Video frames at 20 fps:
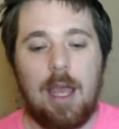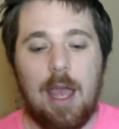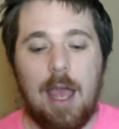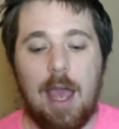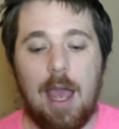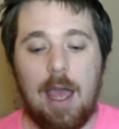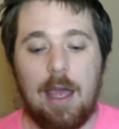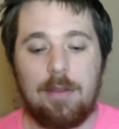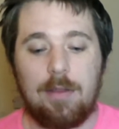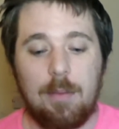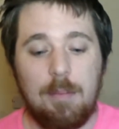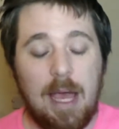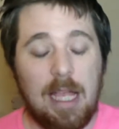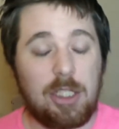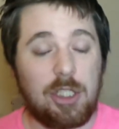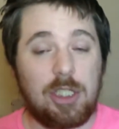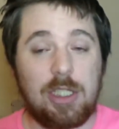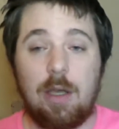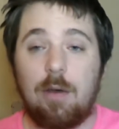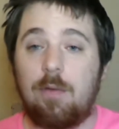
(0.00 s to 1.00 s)
The
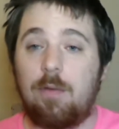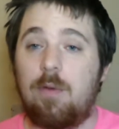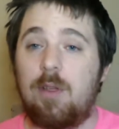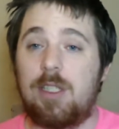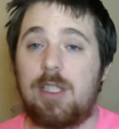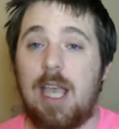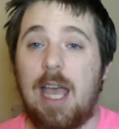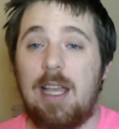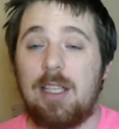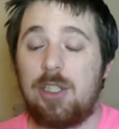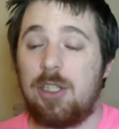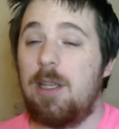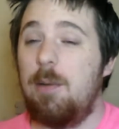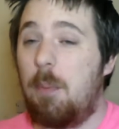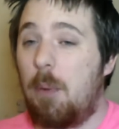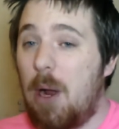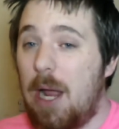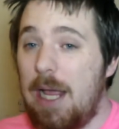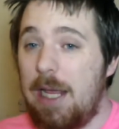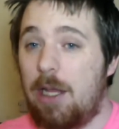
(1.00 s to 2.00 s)
match itself was actually
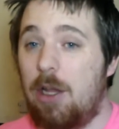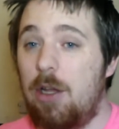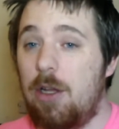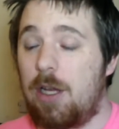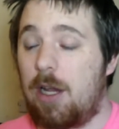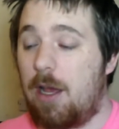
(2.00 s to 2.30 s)
pretty good.